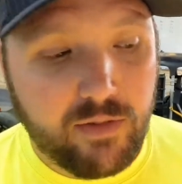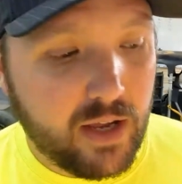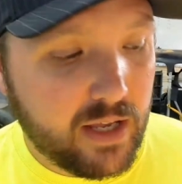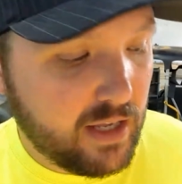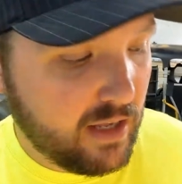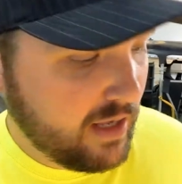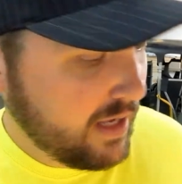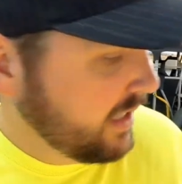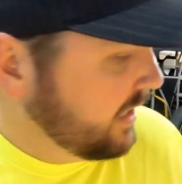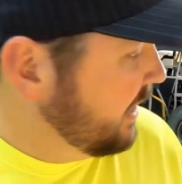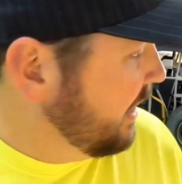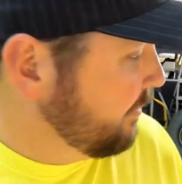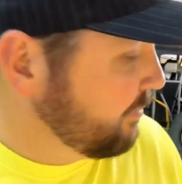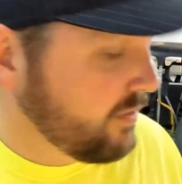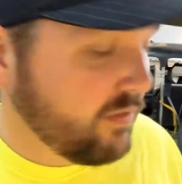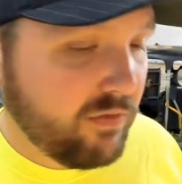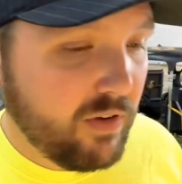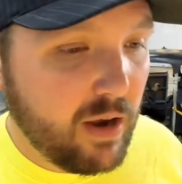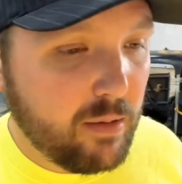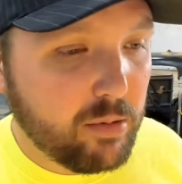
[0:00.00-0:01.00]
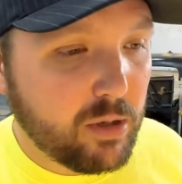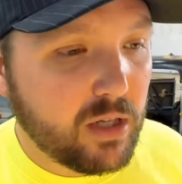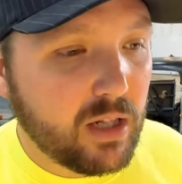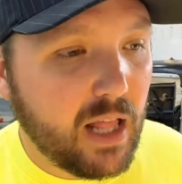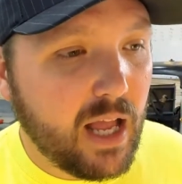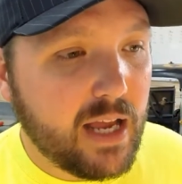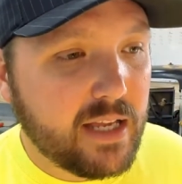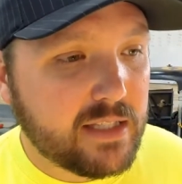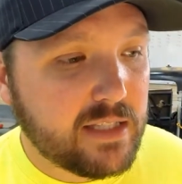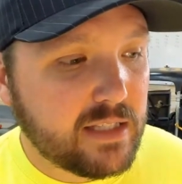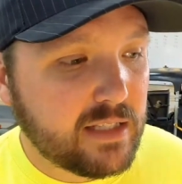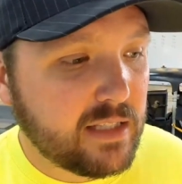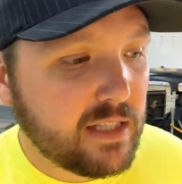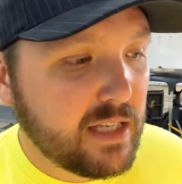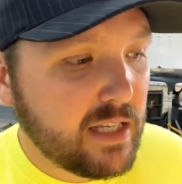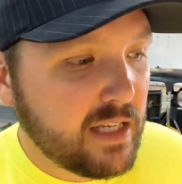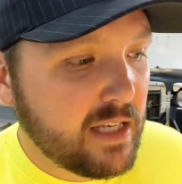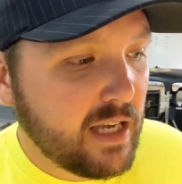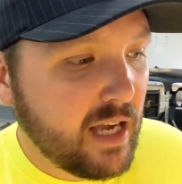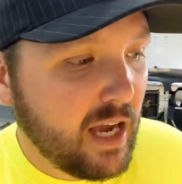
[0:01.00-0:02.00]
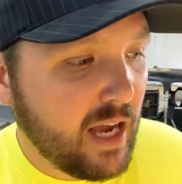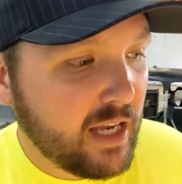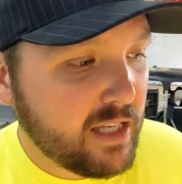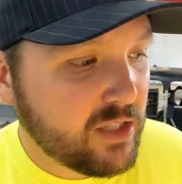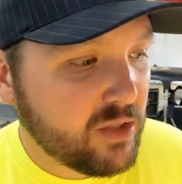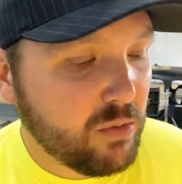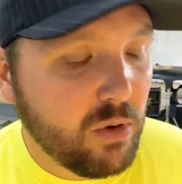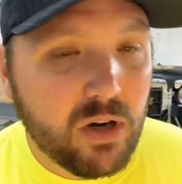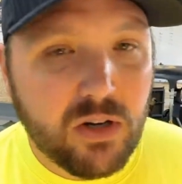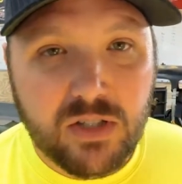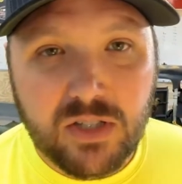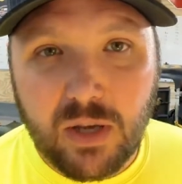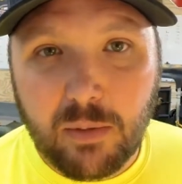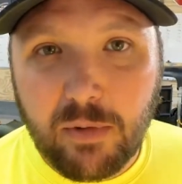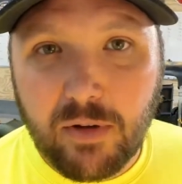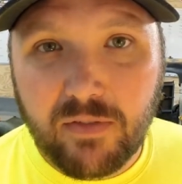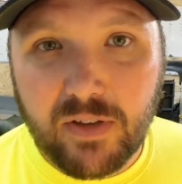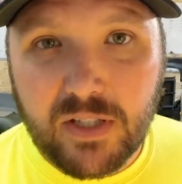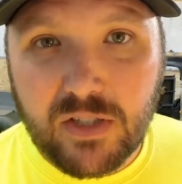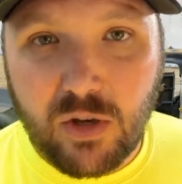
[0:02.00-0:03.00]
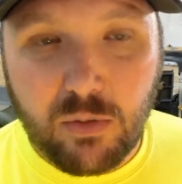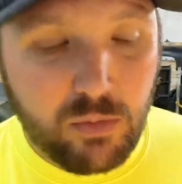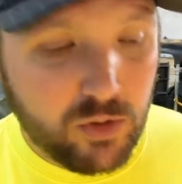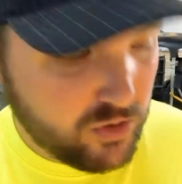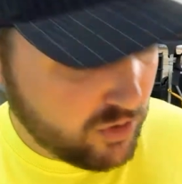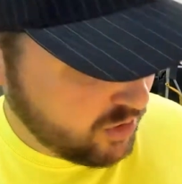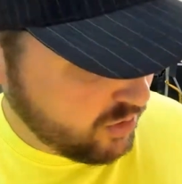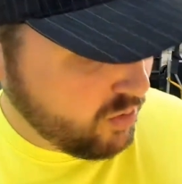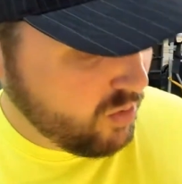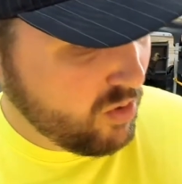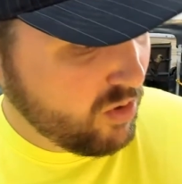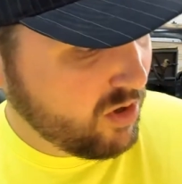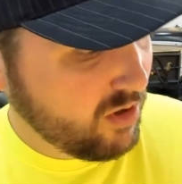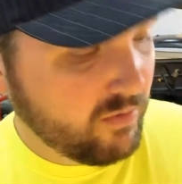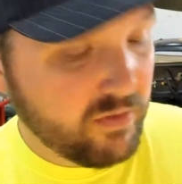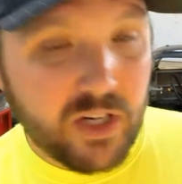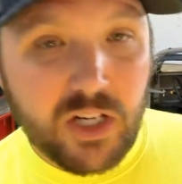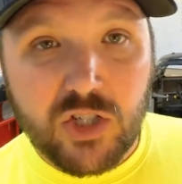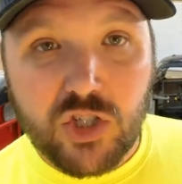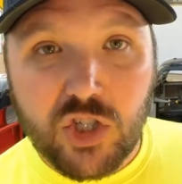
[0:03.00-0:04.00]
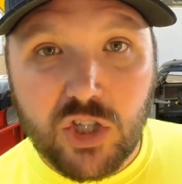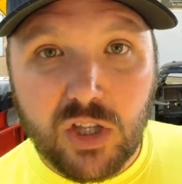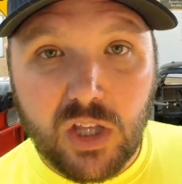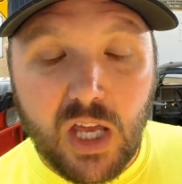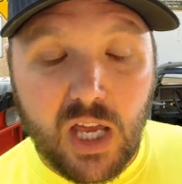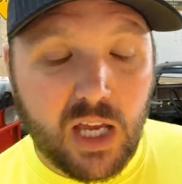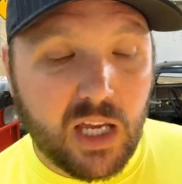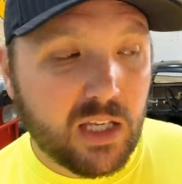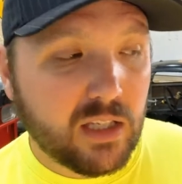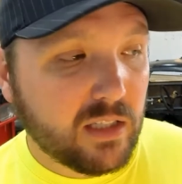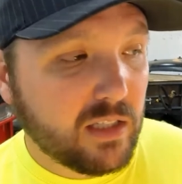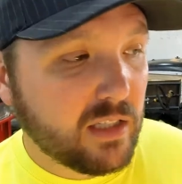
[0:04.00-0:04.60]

I kept the fiberglass, and I swear some of it's almost 1/4 of an inch thick,